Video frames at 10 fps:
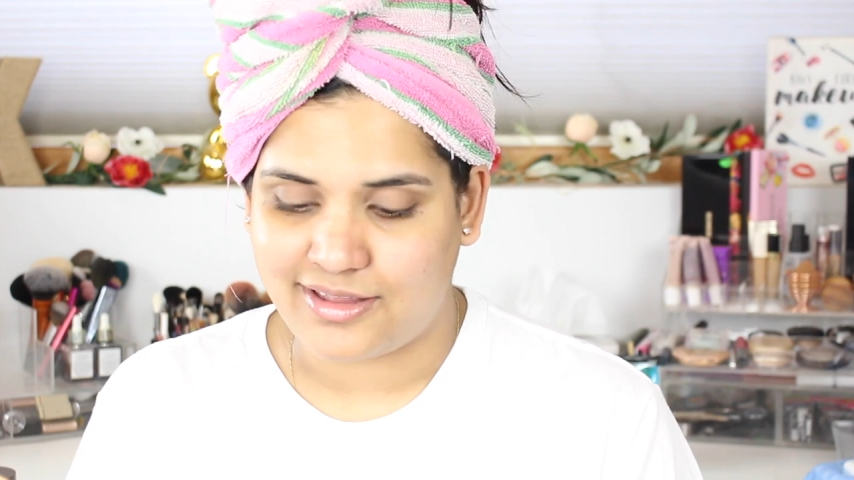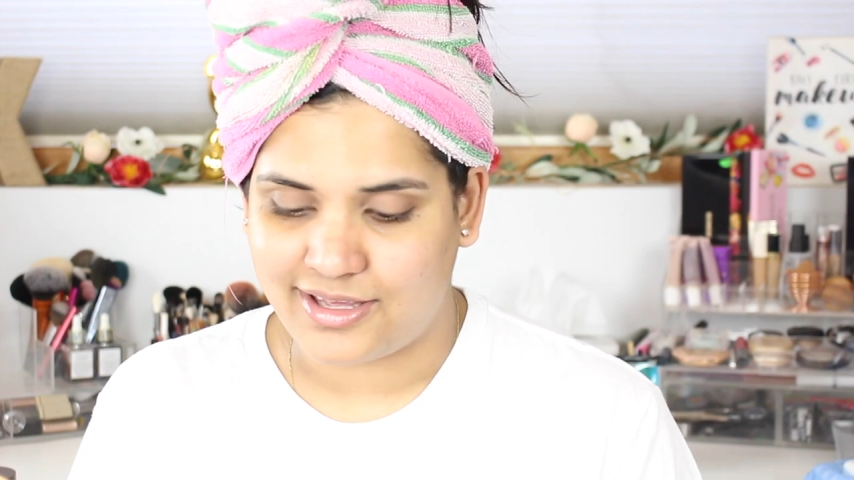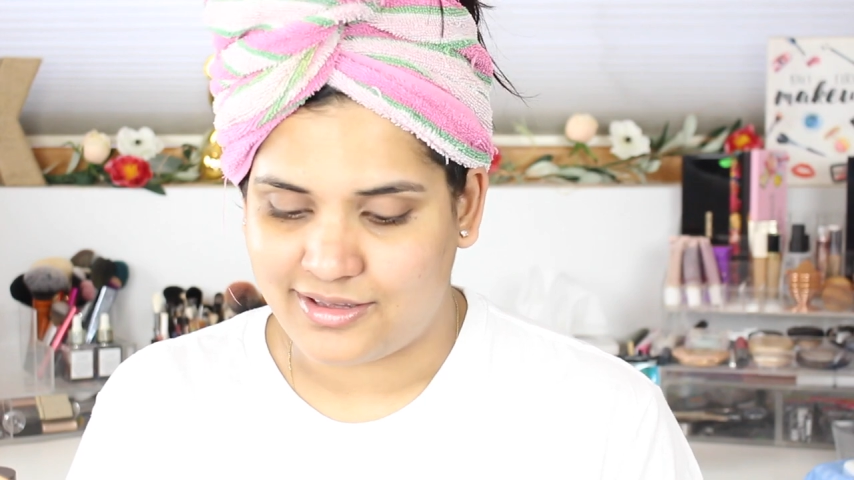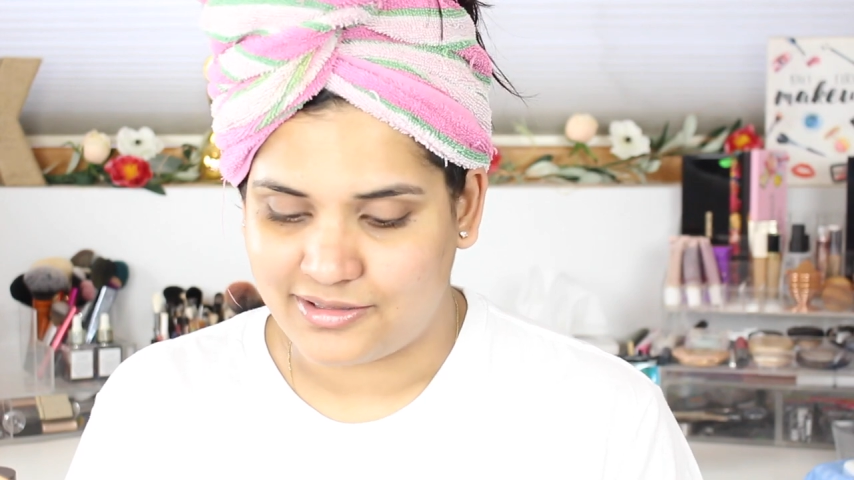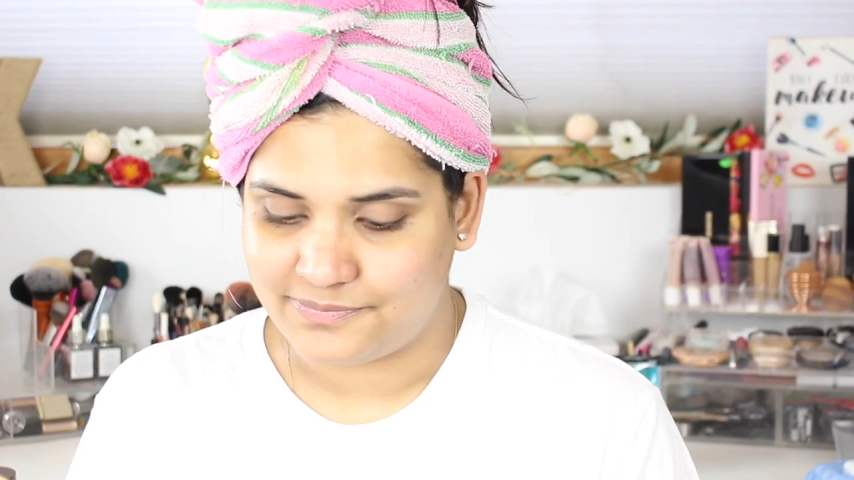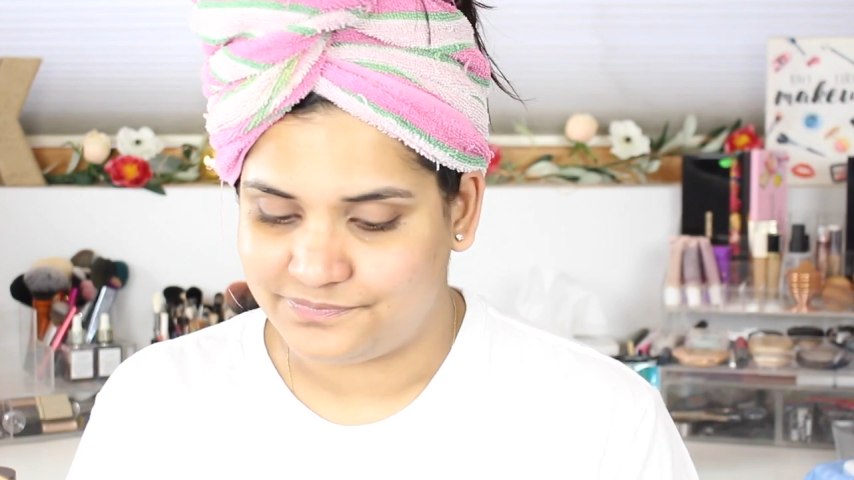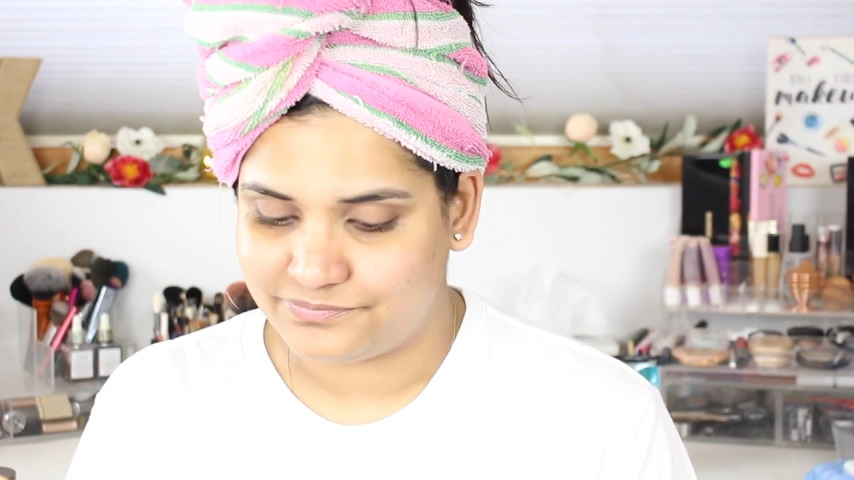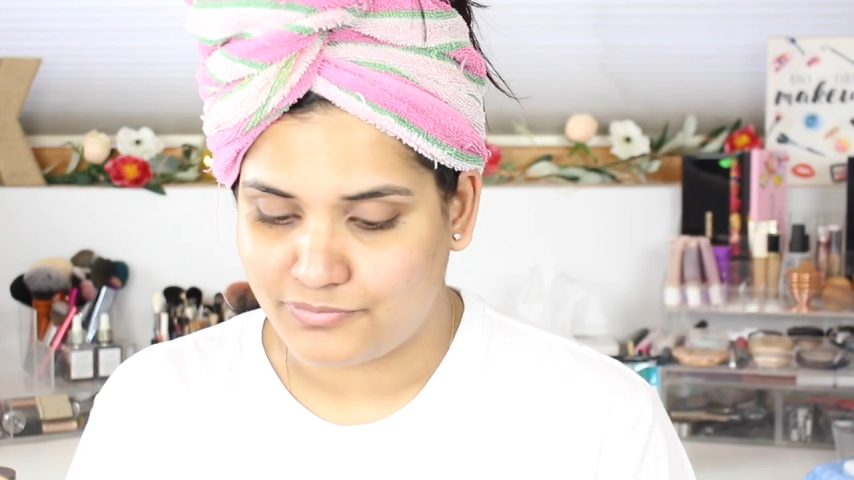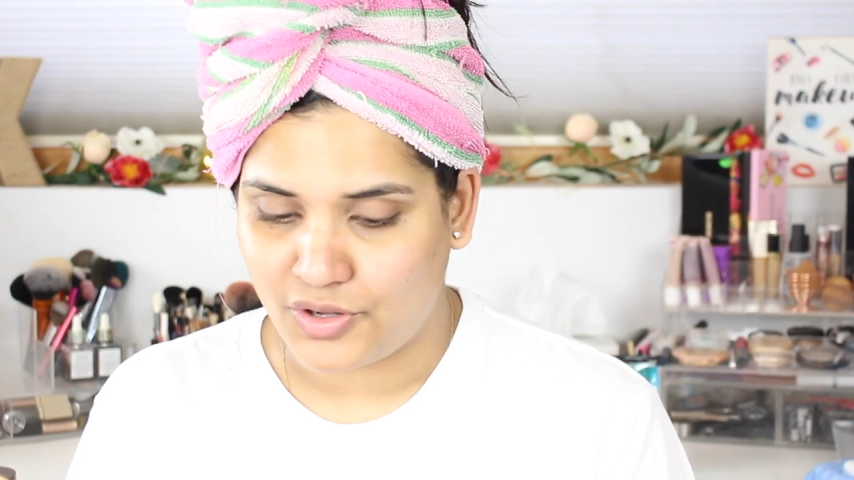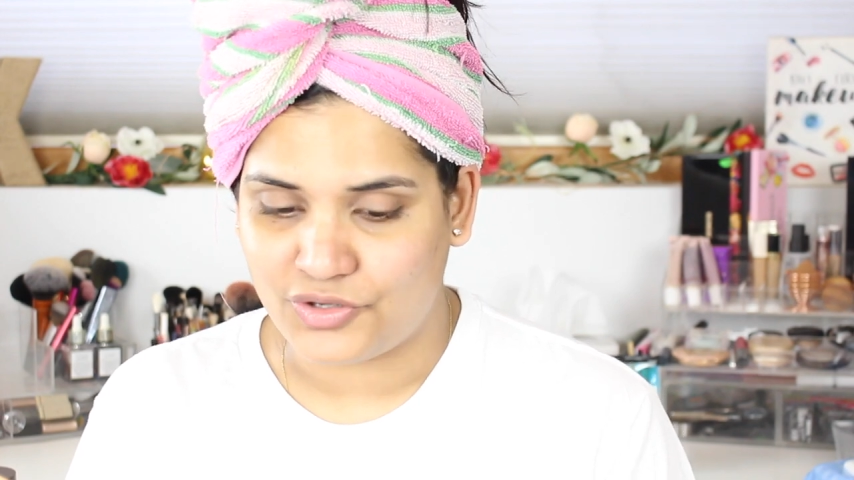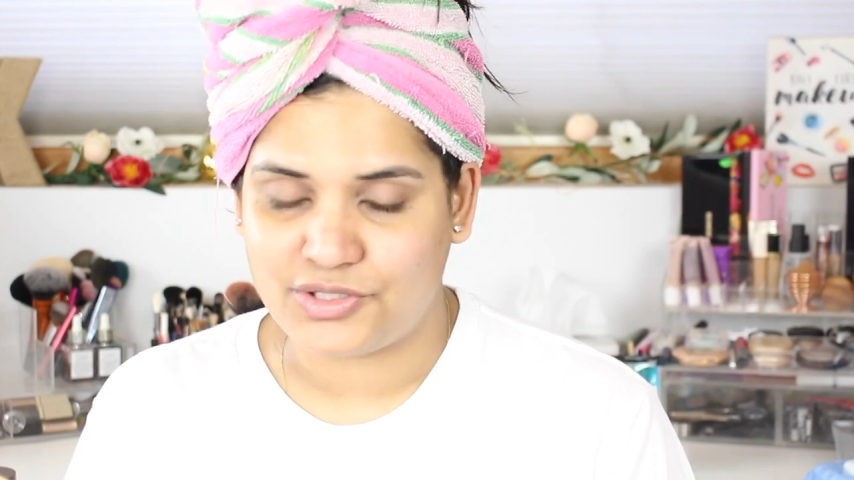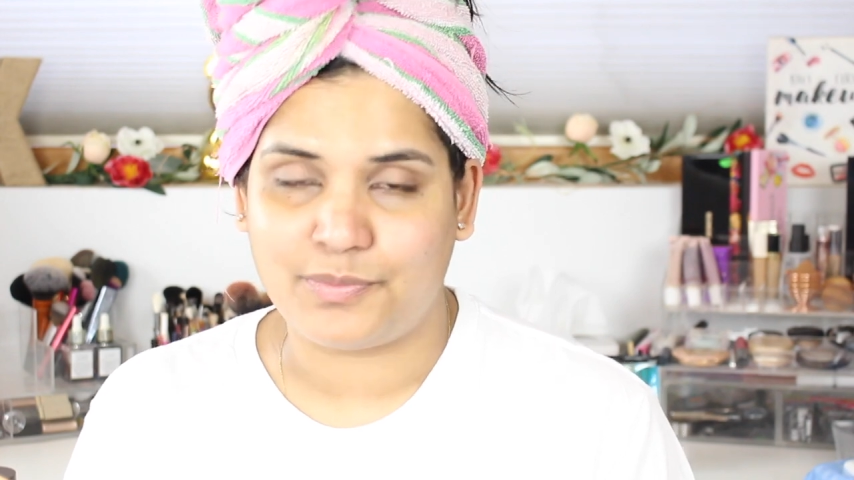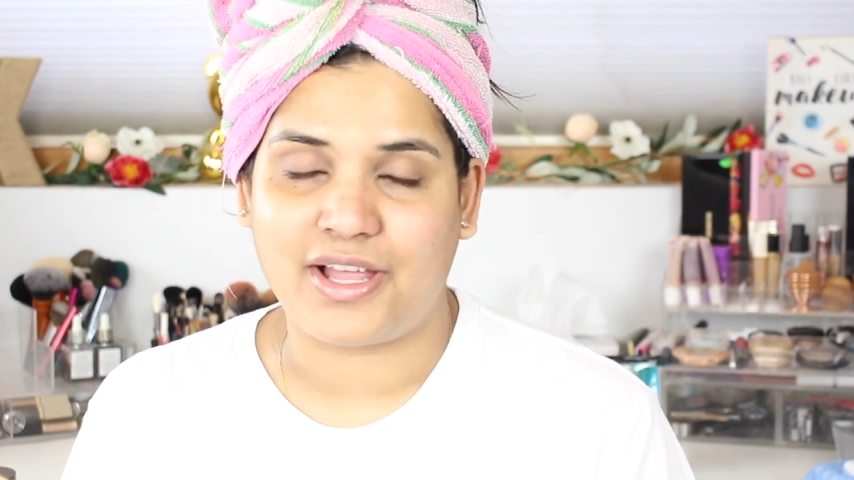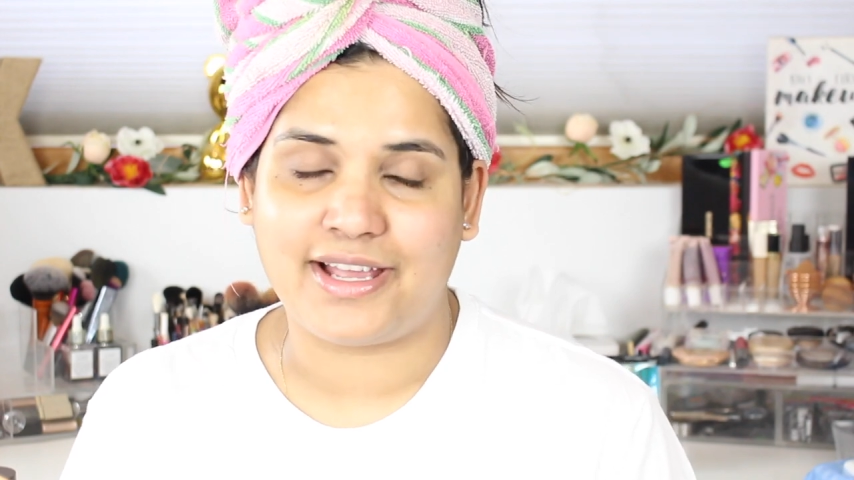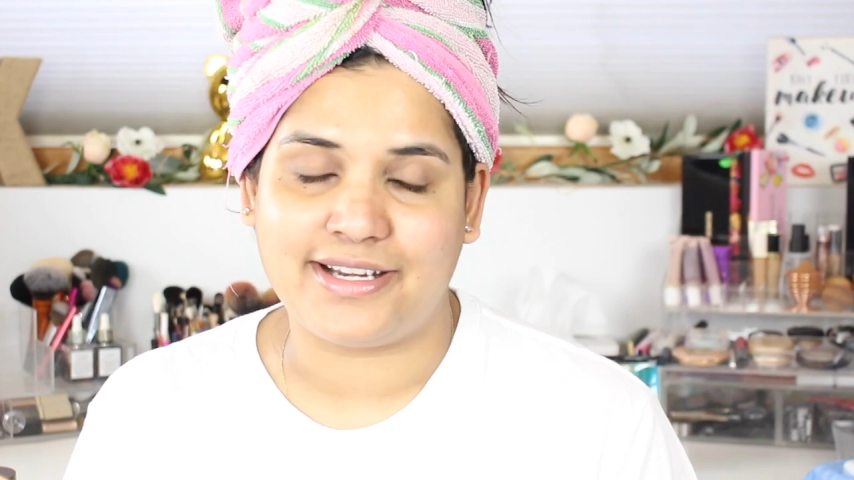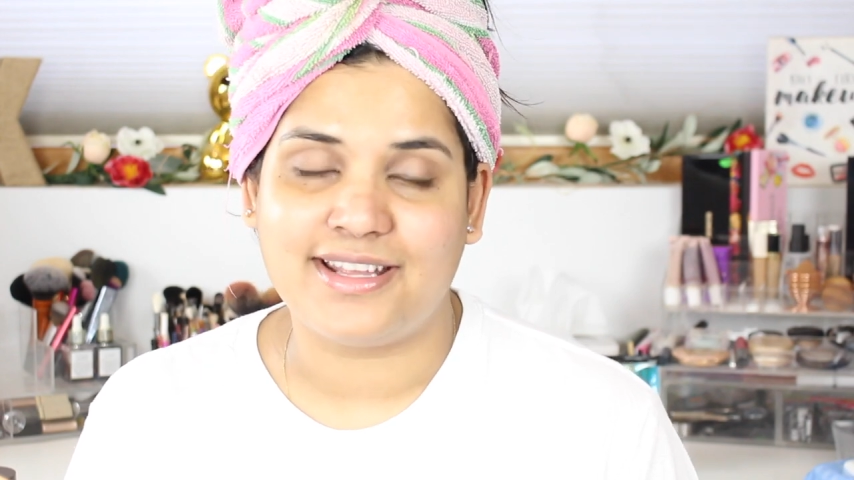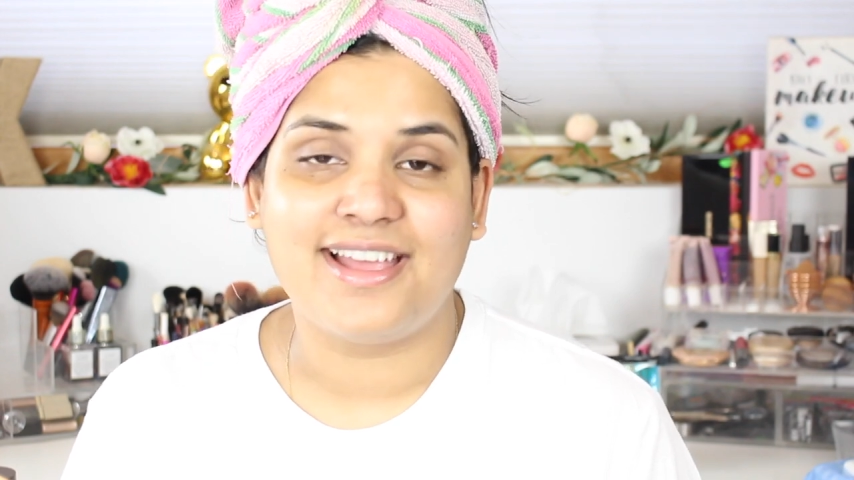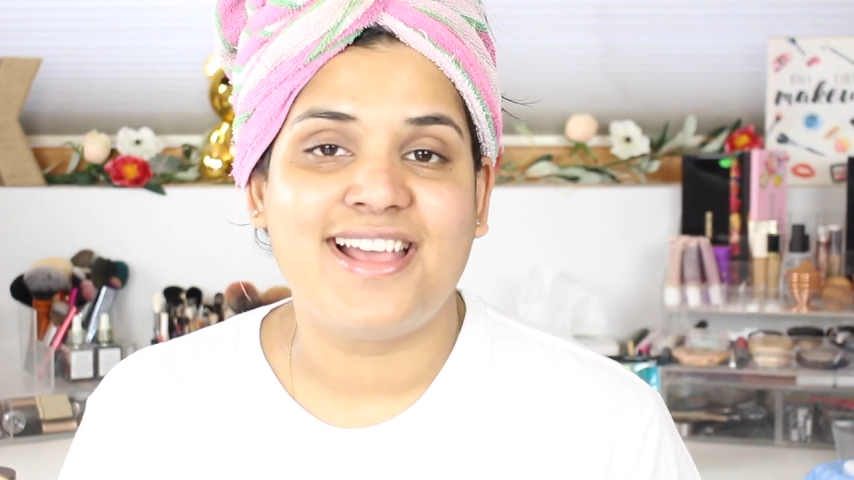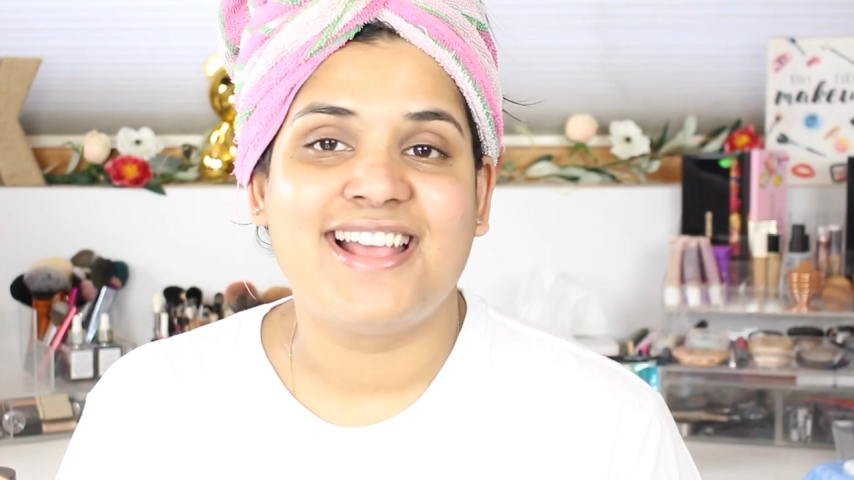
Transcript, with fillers: like multiplied